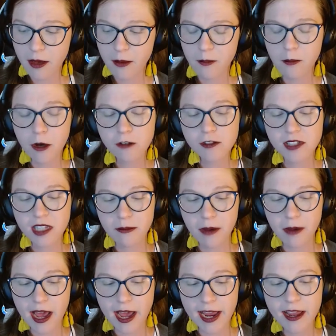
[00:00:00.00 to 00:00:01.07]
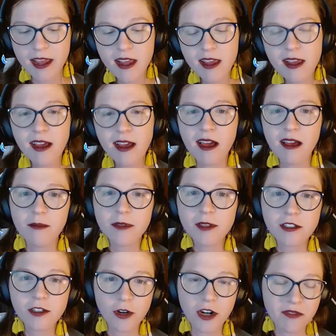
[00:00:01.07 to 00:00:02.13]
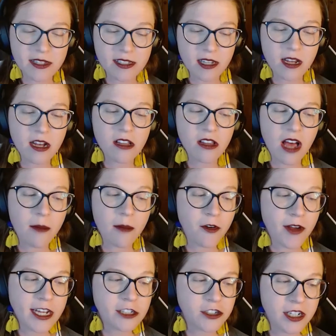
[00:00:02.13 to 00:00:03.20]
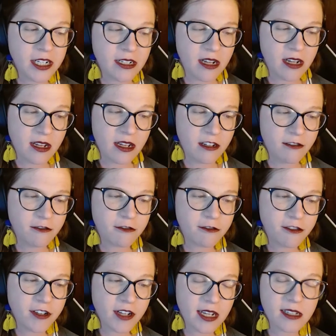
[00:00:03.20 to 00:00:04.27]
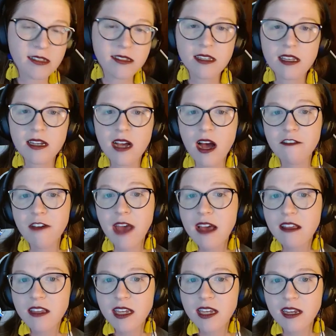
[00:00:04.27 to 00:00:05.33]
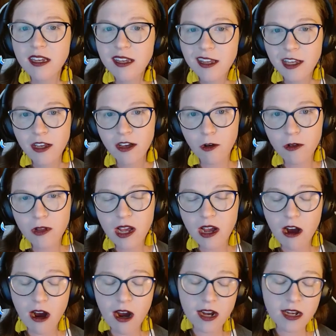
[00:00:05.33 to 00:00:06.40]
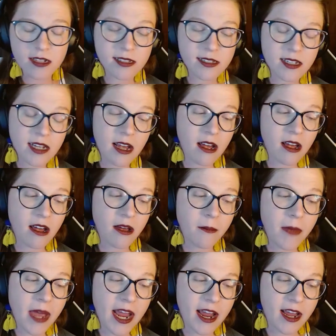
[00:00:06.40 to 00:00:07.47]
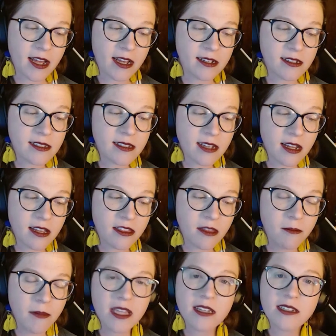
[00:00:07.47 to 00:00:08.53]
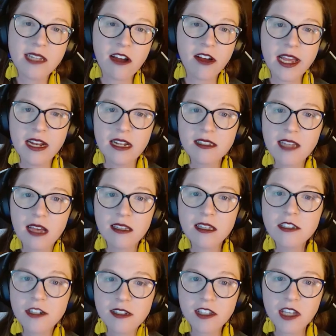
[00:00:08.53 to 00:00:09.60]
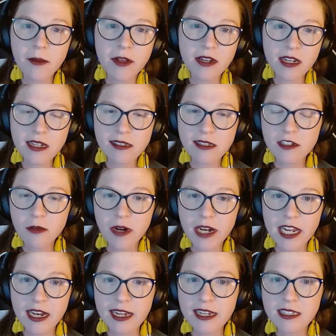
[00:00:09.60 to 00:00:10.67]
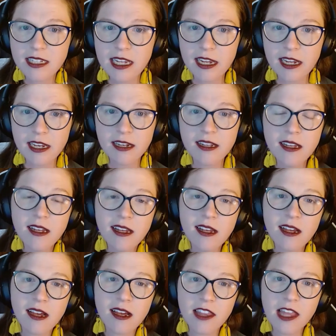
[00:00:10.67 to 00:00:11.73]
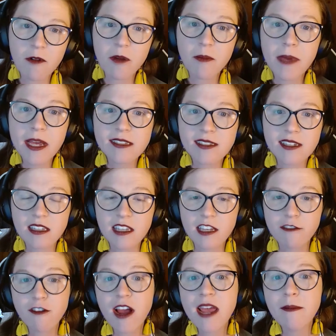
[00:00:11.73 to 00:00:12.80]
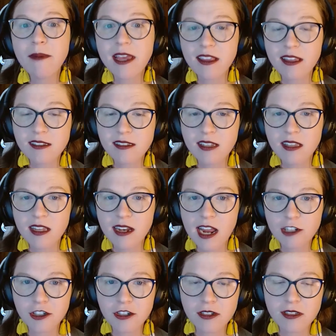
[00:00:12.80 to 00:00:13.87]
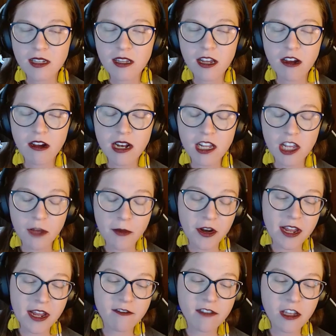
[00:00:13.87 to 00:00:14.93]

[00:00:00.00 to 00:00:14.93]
mostly by sort of this conglomeration of Silicon Valley oligarchs and the military and intelligence communities in 2019 that were basically framing this to the national security community of the